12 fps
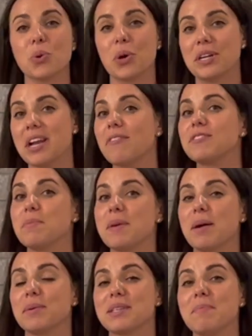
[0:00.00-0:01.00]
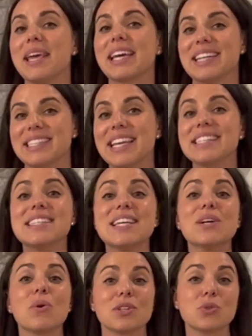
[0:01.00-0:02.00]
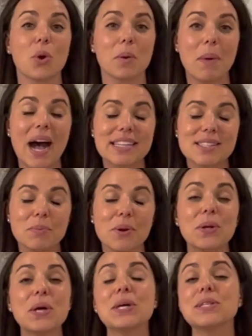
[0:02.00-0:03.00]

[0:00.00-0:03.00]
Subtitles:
or enough to be able to make a tasting or tour possible.